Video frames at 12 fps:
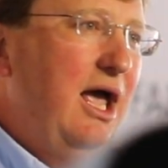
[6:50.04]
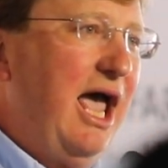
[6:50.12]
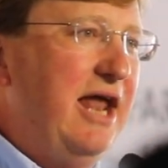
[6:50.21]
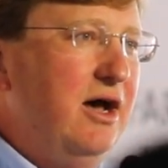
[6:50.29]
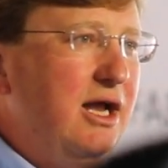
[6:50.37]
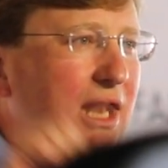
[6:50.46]

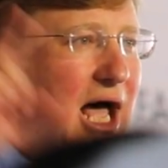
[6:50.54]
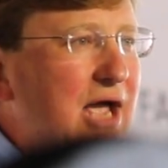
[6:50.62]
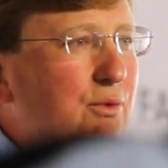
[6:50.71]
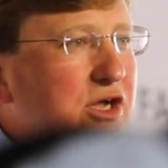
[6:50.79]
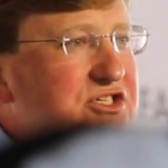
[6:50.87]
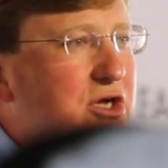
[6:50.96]
And
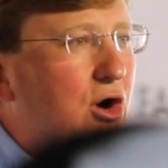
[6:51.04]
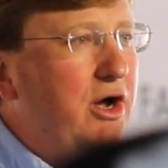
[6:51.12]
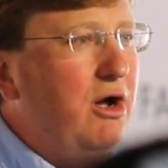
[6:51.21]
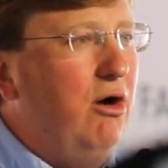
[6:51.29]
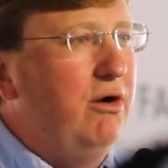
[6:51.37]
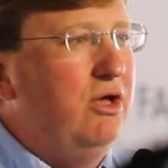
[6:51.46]
unlike what's
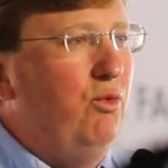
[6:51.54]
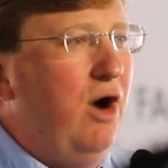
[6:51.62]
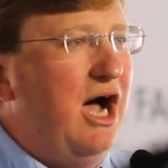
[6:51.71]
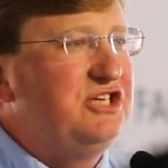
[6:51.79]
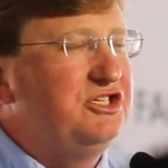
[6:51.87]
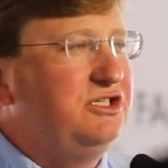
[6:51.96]
going on in
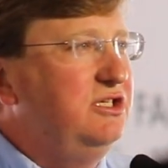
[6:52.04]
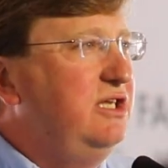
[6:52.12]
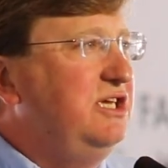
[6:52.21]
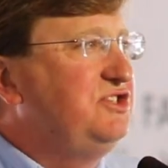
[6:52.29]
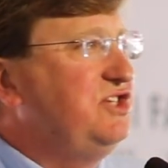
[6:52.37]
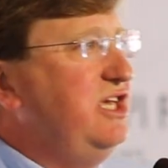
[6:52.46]
Washington,
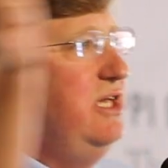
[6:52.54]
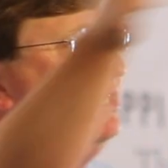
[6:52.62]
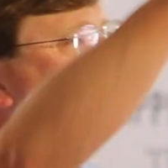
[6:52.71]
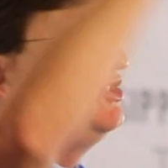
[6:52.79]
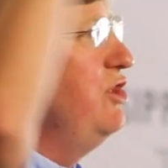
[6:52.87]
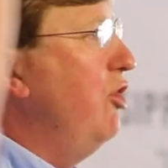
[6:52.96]
D.C.
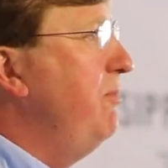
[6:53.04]
and so